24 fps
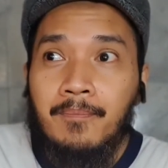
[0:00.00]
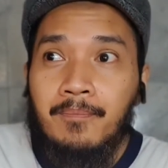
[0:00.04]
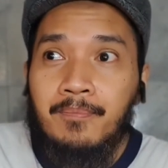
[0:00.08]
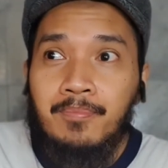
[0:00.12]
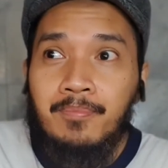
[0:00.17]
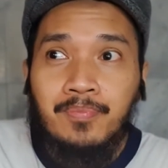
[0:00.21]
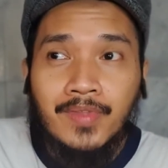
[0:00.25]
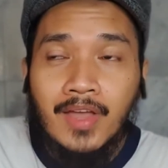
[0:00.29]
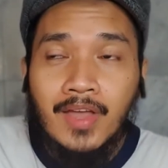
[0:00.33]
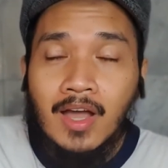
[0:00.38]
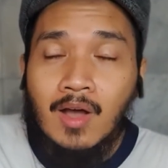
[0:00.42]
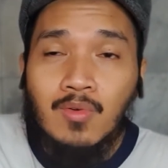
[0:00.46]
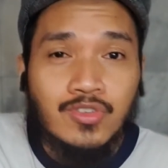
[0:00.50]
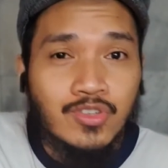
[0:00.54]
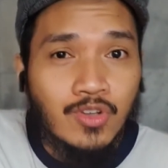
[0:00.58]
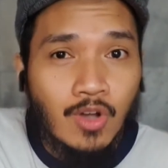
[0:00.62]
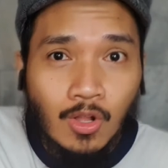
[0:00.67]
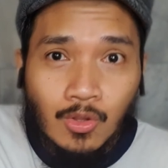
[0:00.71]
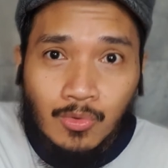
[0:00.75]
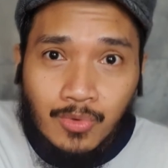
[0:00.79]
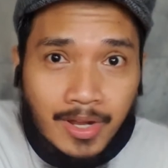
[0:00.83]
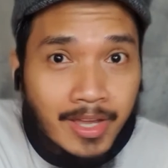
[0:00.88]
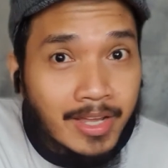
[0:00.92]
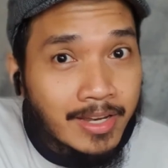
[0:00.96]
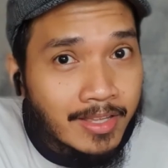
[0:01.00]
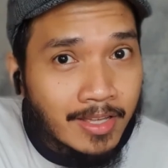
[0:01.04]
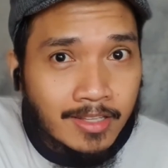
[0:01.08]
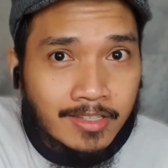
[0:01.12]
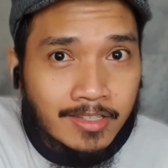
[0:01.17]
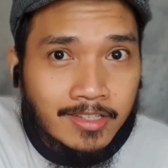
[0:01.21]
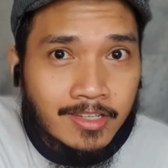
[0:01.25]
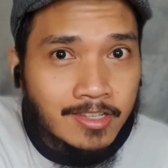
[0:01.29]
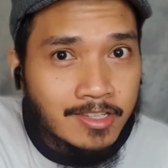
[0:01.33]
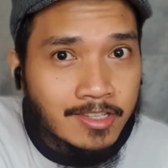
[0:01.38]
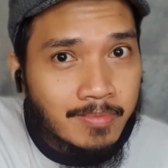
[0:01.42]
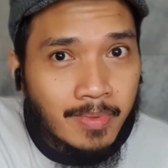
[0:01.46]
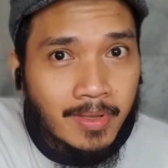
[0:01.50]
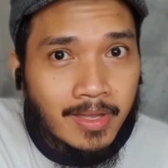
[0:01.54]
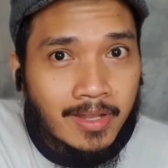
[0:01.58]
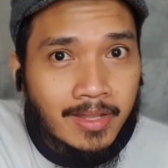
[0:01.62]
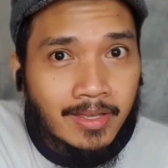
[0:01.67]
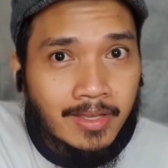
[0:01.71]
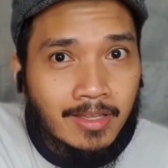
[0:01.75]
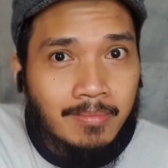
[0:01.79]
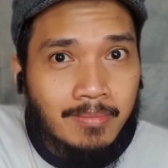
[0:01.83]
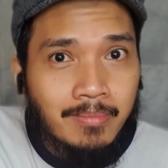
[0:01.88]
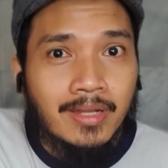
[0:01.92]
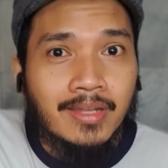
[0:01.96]
I was already anticipating
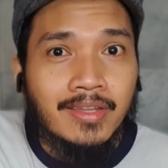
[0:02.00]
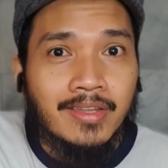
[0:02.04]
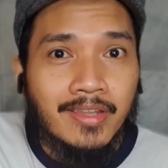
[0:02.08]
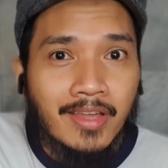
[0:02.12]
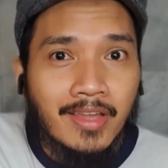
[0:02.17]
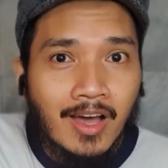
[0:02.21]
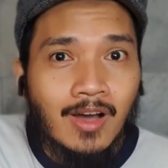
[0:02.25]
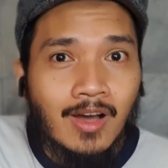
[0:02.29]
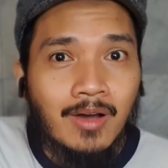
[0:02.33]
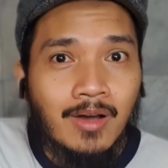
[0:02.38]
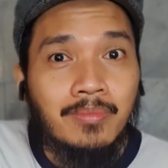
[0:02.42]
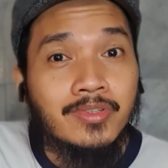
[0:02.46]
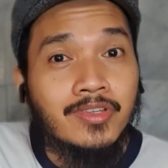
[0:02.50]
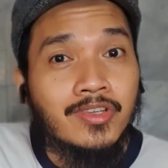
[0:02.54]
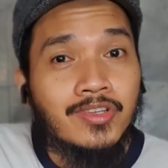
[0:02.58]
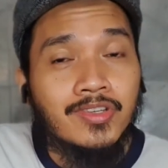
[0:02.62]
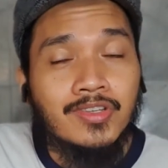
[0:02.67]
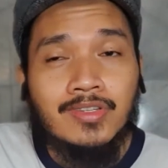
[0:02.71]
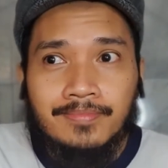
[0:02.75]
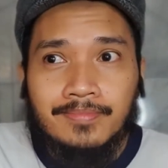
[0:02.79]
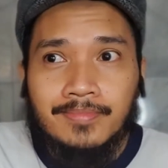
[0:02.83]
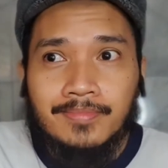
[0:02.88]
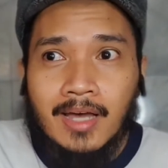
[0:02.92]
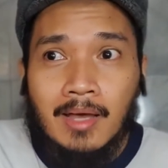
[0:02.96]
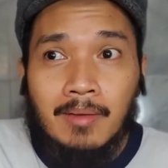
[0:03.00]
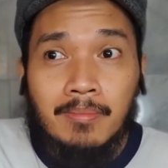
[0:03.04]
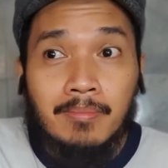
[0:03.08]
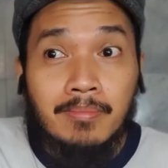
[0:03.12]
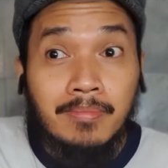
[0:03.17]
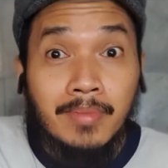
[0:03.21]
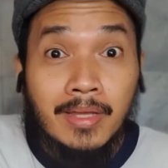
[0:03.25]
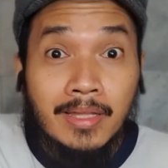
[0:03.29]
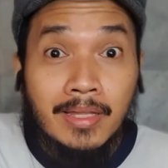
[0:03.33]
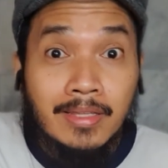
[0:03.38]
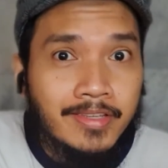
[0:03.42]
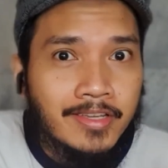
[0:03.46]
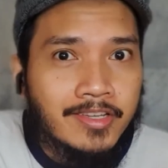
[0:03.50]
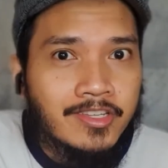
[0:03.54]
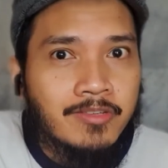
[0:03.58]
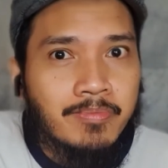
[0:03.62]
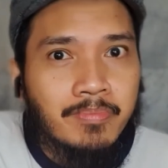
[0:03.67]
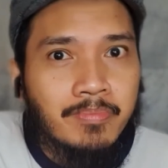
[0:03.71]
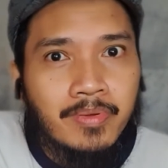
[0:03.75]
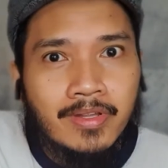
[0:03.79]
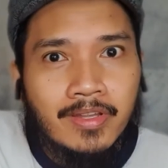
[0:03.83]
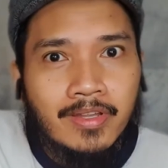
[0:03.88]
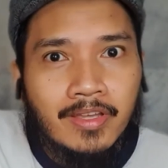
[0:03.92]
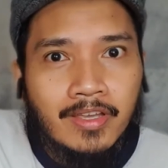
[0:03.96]
it, but now I'm
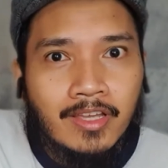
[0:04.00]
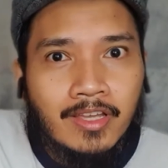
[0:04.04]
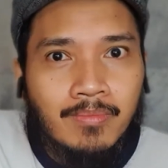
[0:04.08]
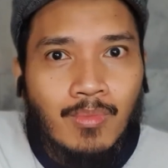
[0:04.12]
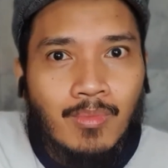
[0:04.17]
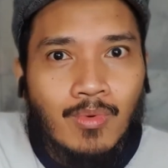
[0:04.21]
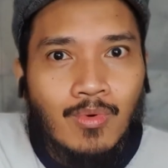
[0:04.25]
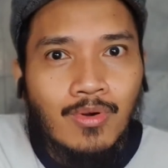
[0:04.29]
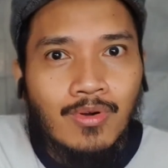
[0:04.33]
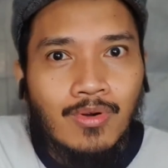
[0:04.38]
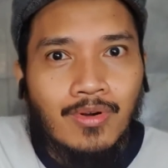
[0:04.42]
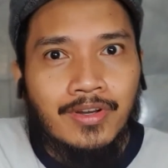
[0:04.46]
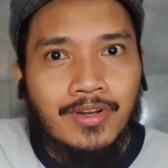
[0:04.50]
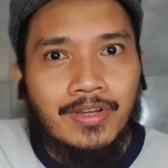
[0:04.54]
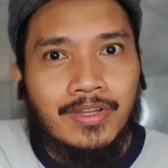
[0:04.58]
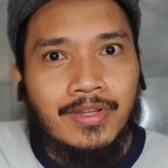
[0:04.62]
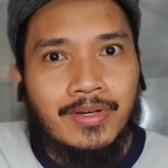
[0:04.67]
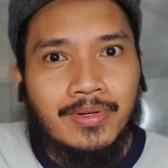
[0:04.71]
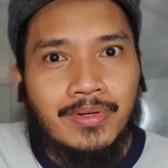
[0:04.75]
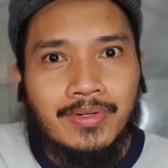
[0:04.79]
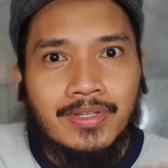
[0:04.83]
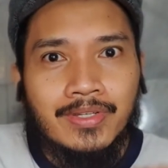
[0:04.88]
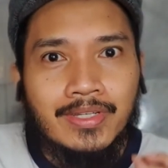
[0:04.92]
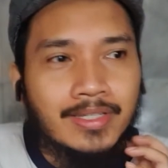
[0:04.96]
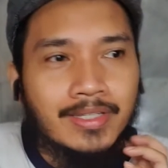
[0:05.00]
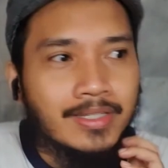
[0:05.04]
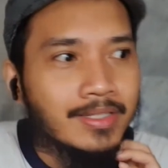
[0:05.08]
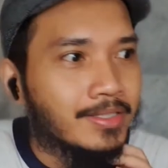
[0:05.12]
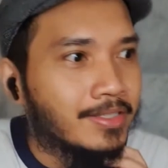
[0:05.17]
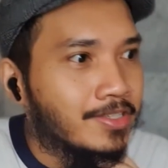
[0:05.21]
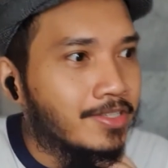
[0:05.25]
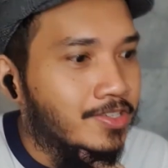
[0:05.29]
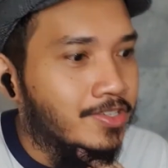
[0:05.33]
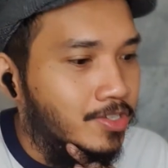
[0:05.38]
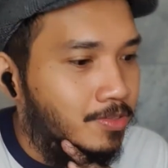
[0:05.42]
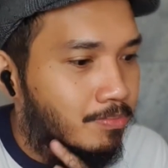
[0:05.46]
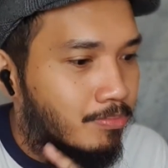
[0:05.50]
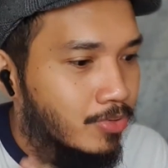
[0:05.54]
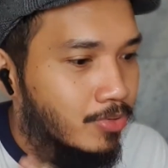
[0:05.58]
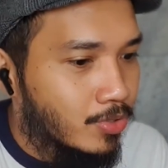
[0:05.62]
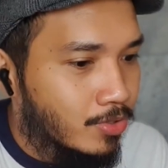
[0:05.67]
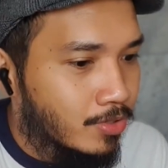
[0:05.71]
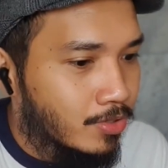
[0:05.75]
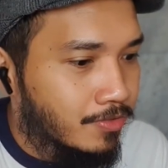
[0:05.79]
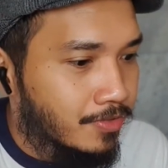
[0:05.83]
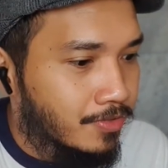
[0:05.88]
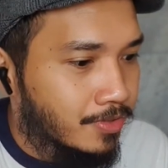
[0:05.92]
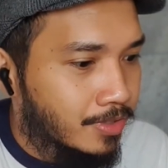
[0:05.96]
anticipating it more, you know? This is
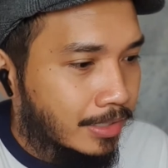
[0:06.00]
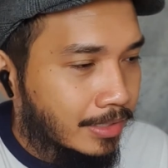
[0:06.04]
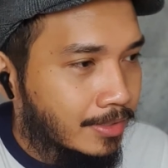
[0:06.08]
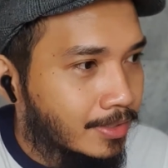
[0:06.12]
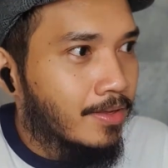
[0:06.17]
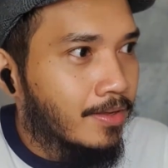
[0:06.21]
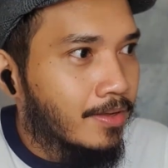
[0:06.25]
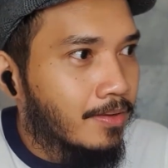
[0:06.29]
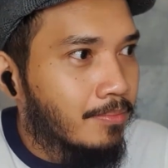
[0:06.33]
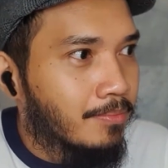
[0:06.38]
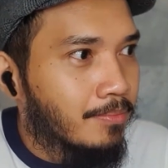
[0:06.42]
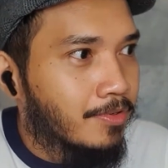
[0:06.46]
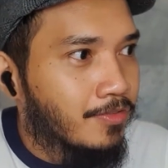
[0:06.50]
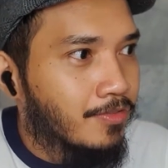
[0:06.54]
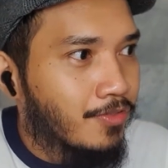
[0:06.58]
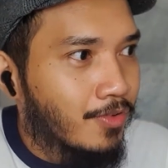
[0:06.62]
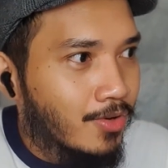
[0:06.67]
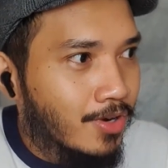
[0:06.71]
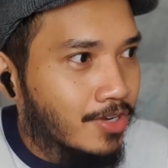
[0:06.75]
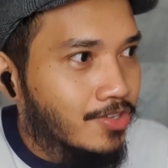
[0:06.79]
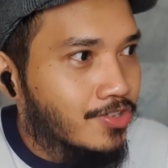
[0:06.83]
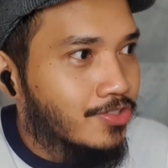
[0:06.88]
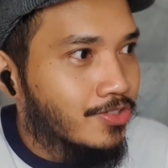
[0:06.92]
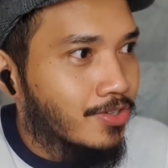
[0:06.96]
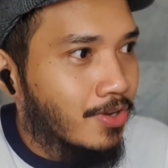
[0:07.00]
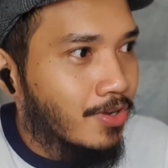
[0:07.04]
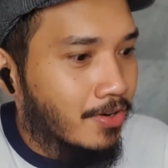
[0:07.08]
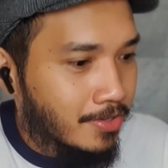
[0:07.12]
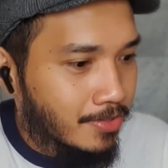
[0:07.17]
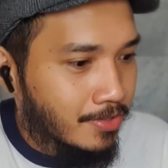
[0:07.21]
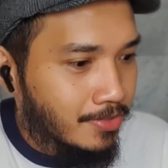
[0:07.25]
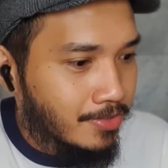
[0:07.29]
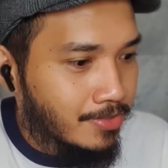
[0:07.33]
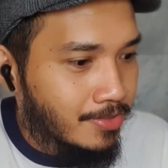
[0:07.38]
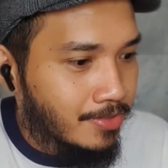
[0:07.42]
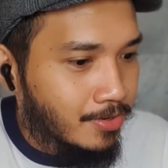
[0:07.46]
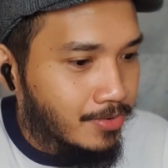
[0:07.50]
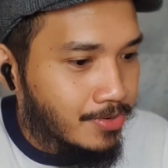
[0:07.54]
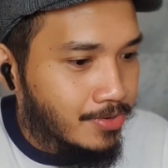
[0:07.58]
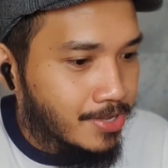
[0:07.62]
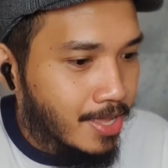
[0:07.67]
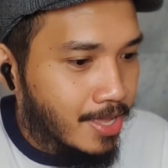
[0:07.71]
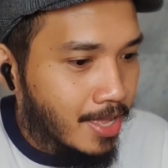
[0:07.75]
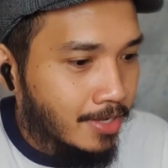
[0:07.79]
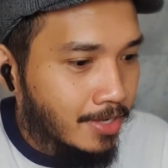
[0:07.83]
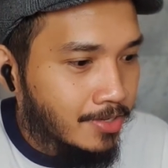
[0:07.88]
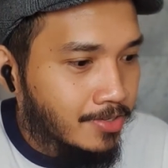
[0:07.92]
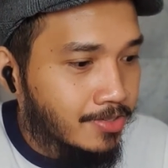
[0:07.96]
beautiful. Before I started the
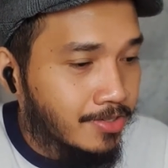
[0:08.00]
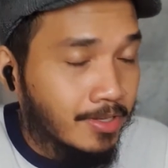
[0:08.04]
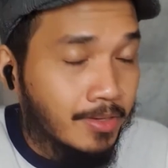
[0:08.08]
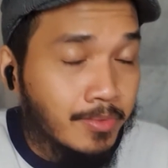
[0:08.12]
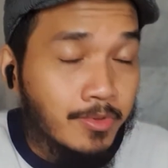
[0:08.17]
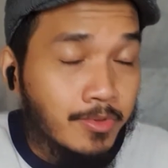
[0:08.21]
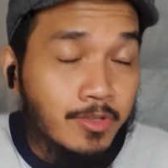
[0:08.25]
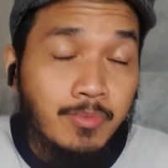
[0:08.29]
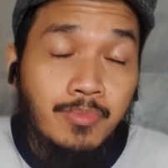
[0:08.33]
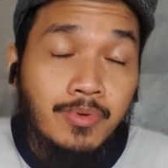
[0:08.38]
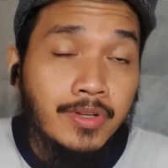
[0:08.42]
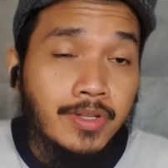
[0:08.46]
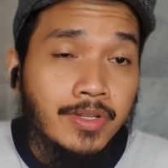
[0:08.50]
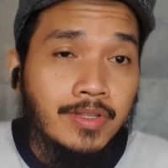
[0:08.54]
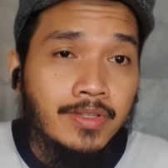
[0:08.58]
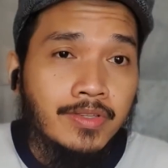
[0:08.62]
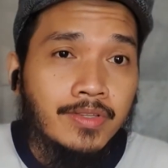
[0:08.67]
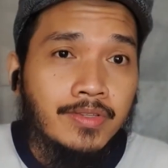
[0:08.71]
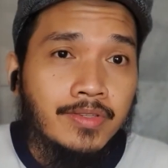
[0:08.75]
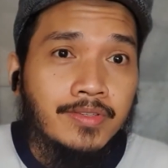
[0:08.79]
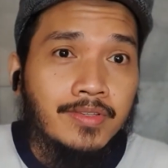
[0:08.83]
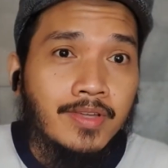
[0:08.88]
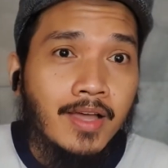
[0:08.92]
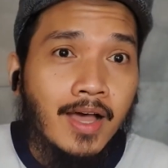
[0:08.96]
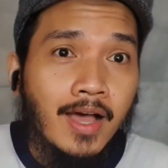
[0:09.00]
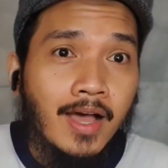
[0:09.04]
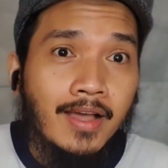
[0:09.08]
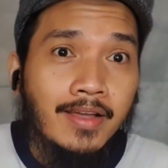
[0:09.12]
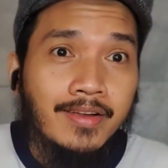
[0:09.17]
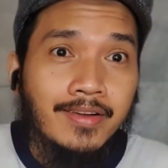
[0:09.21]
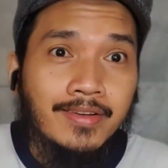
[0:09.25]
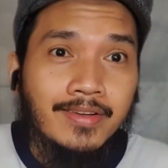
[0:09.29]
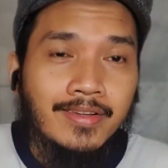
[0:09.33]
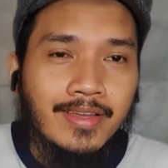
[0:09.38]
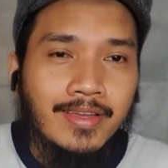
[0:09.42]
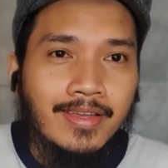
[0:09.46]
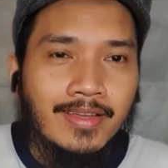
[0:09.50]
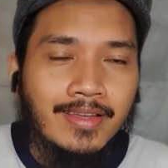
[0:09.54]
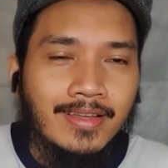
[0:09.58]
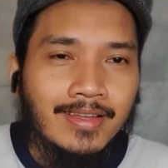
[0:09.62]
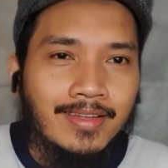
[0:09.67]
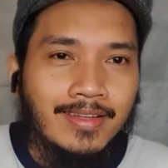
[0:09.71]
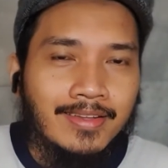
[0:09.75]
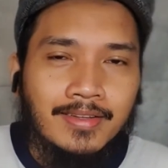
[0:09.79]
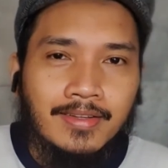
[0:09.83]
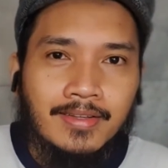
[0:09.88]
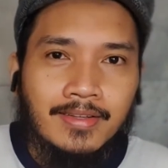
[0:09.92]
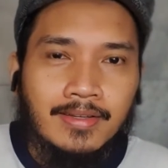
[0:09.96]
reaction, I was pretty tired
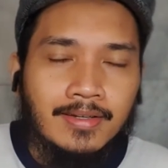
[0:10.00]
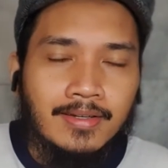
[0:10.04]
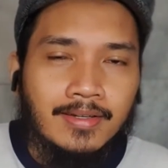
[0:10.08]
and